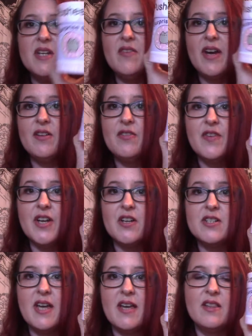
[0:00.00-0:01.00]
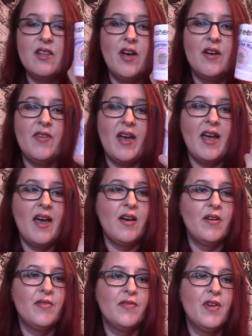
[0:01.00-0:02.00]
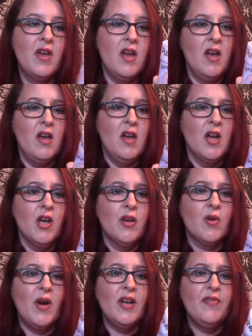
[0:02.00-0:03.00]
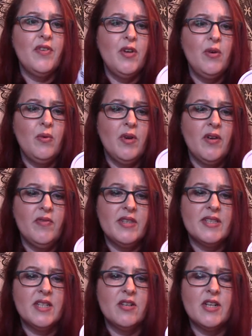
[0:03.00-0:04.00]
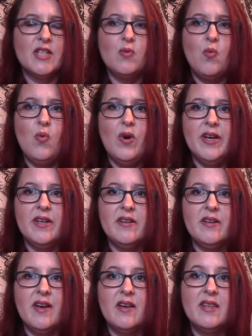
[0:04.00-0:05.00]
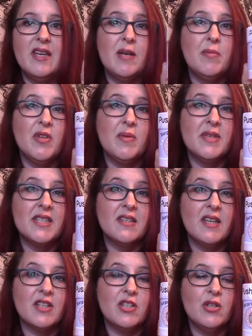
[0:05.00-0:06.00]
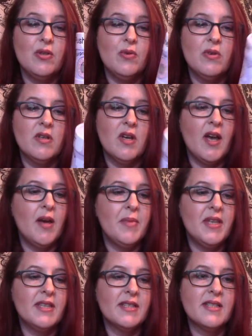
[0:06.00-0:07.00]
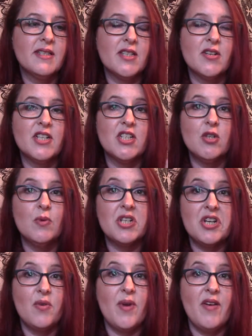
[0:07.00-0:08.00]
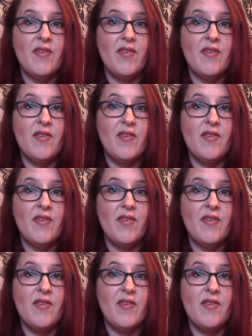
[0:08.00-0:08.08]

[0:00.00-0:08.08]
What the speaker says: vinyl figures I love. I have quite a few of the series 1. I think I'm only missing like 2. And then this is series 2, which I don't have